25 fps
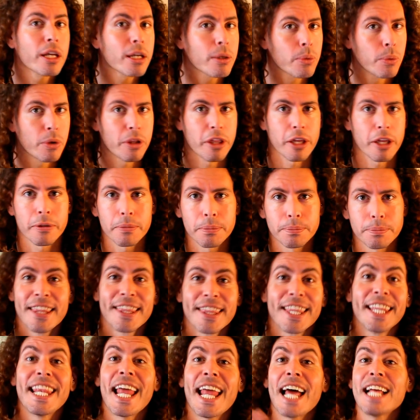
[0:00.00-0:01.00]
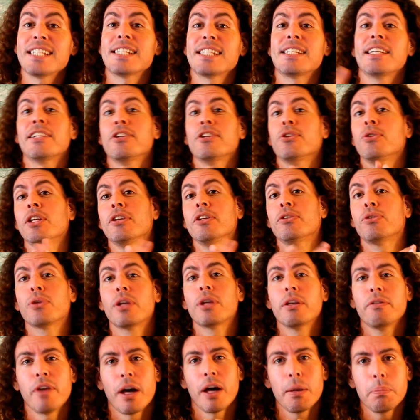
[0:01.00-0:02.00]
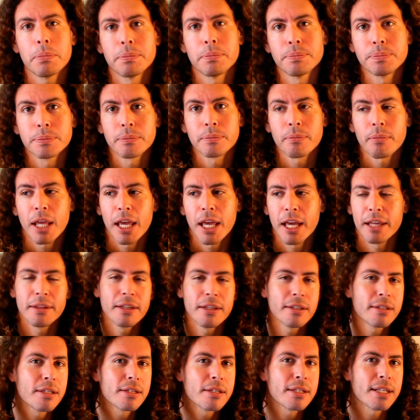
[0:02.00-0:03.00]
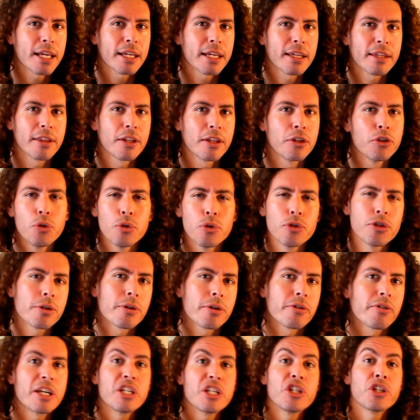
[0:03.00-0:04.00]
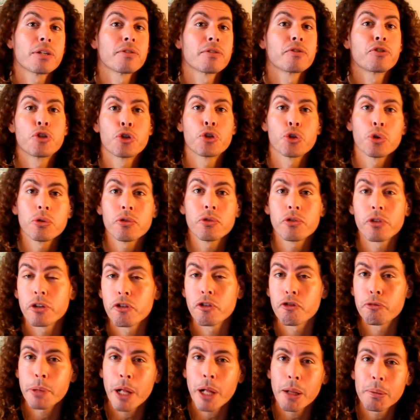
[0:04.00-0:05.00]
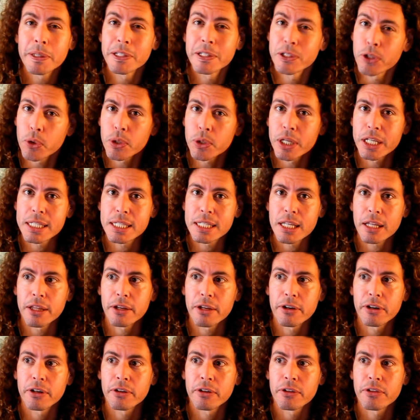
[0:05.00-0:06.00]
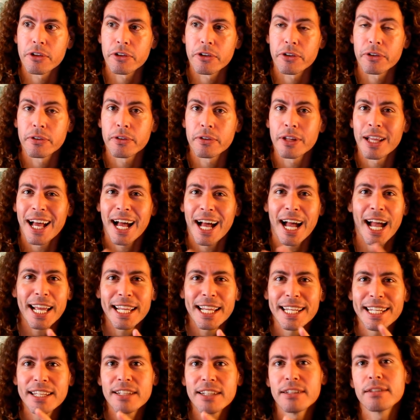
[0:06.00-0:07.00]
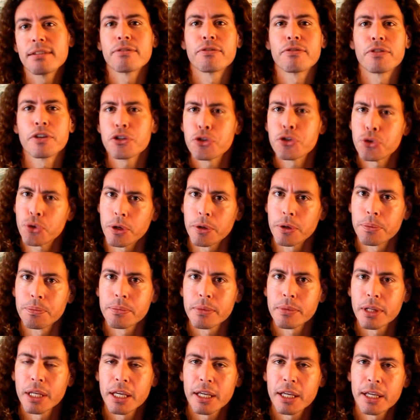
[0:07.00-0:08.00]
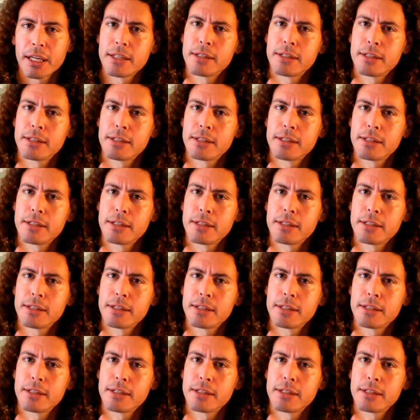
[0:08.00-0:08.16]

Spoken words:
with it. The last thing you need to give up, and this is like the new generation of children, you've probably noticed that they're highly individual, is